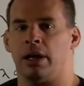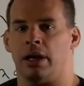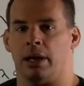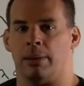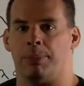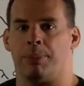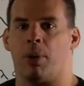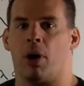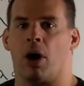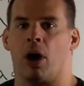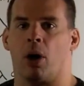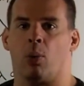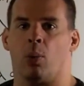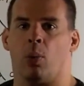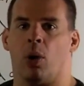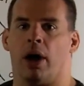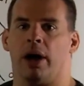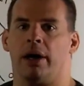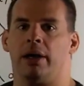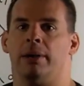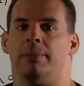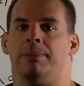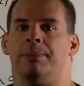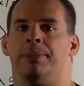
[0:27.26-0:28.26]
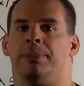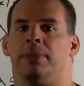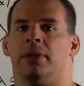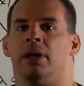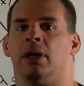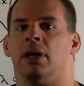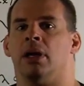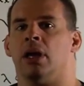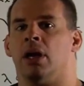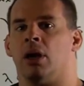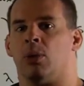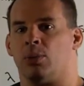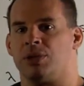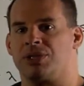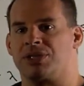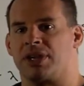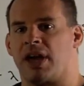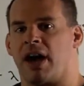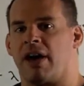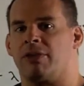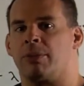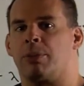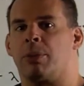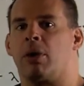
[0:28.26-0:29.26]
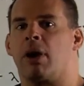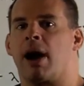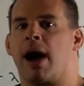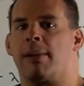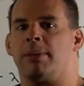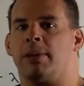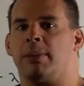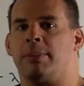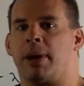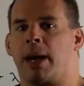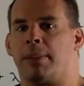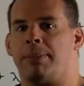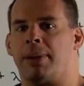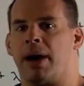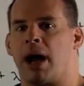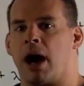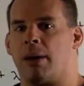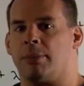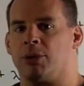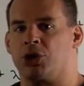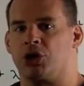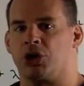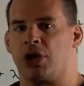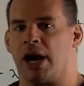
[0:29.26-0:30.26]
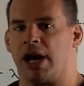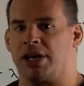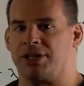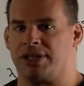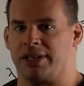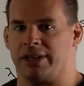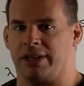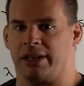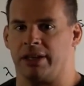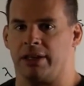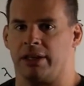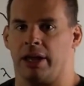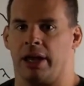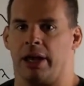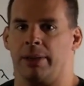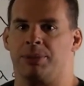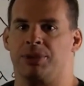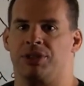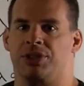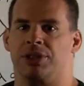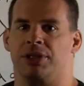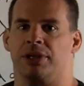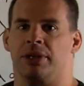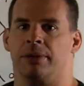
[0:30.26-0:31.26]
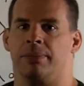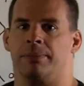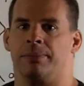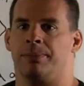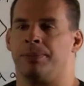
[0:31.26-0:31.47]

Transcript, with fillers: In part one, we solve the problem by parametrizing the ellipse.